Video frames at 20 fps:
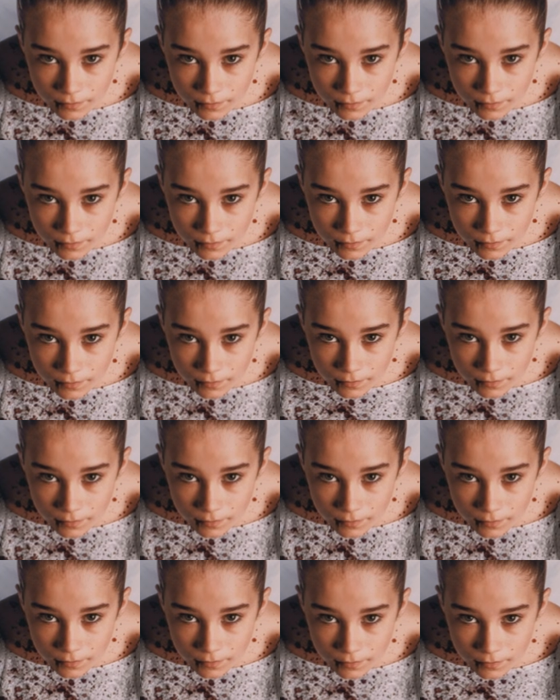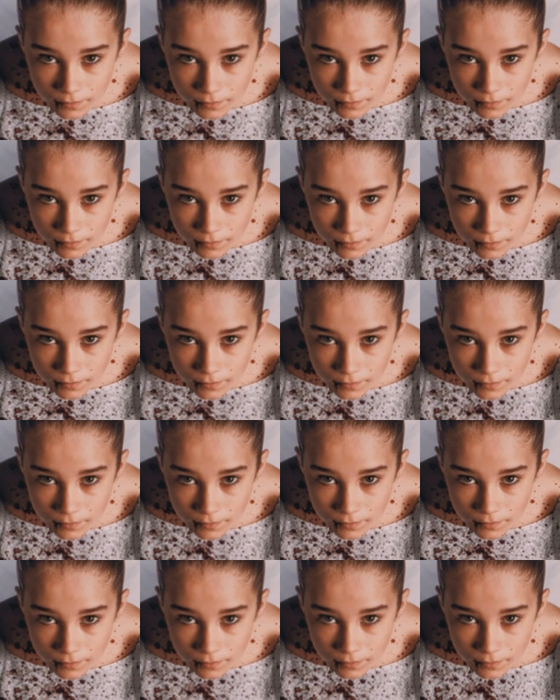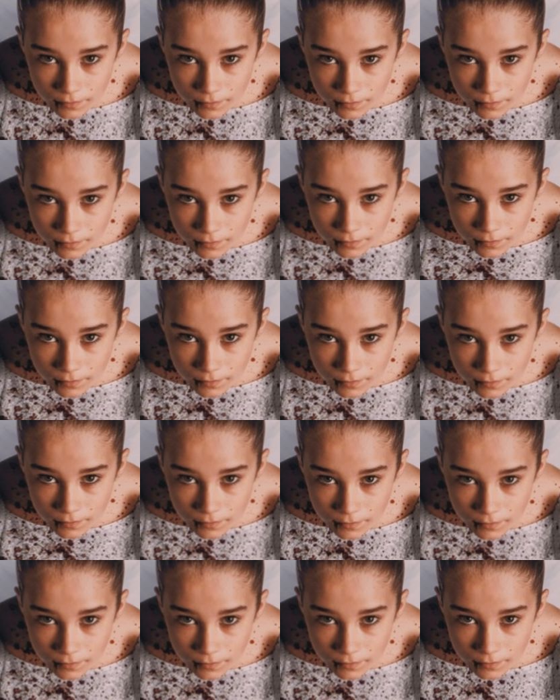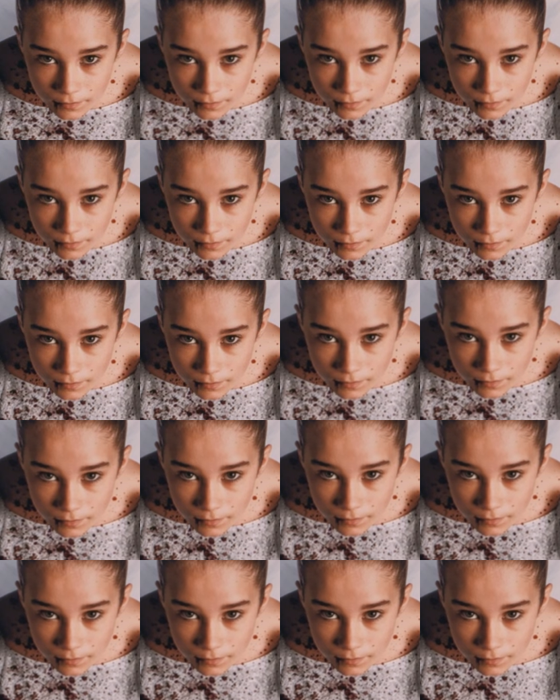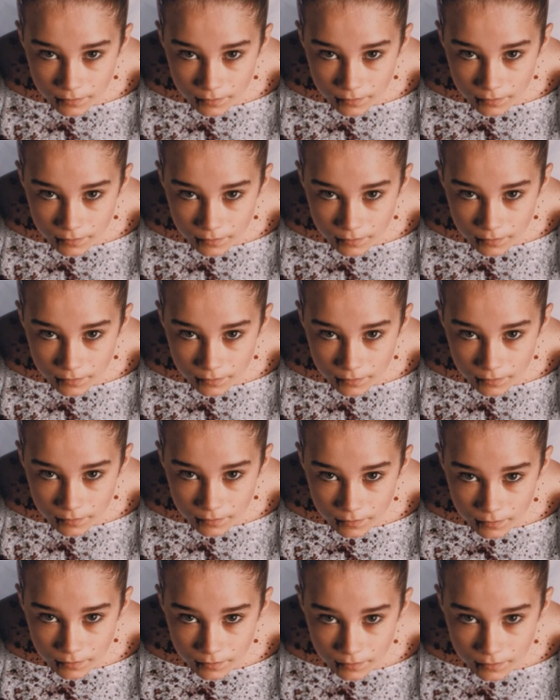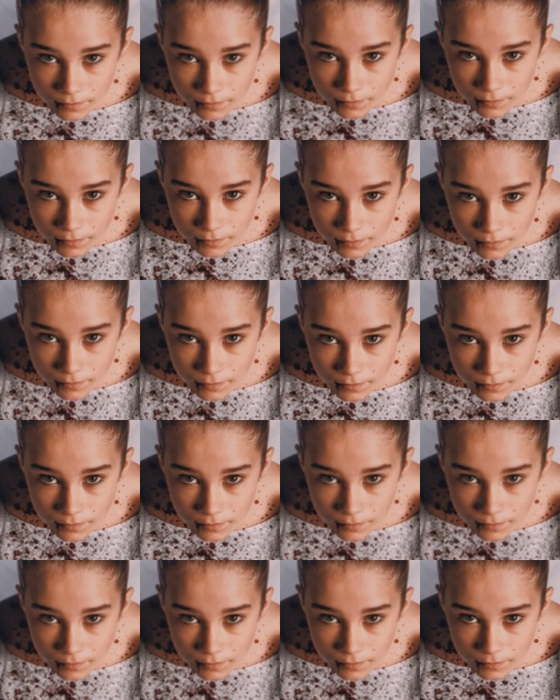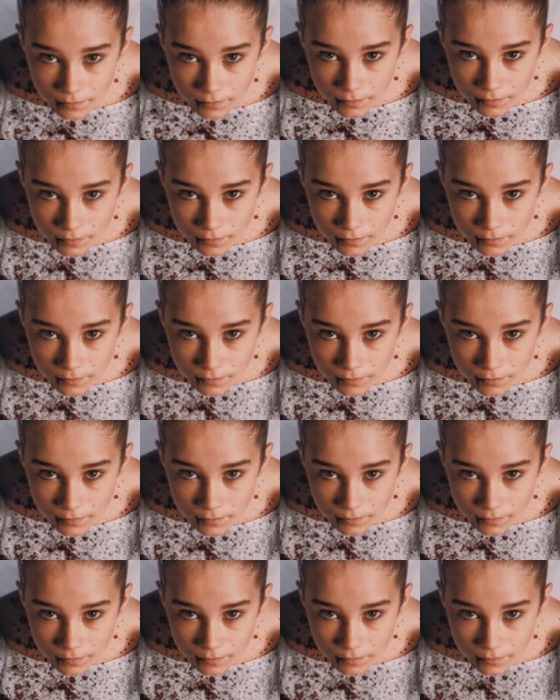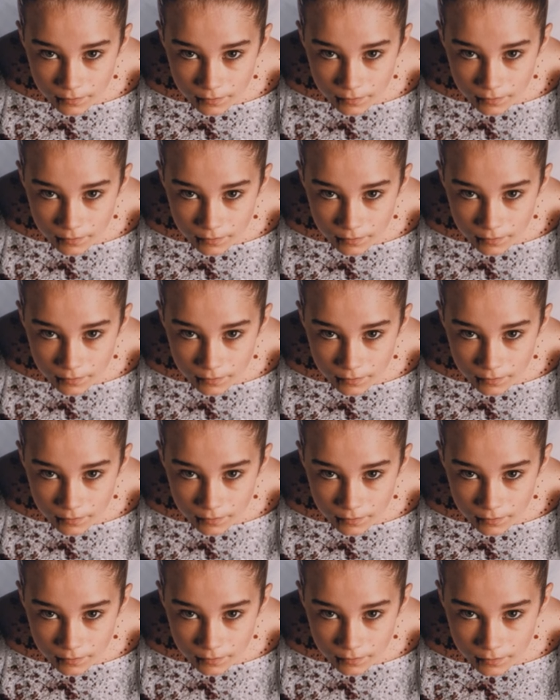(silent)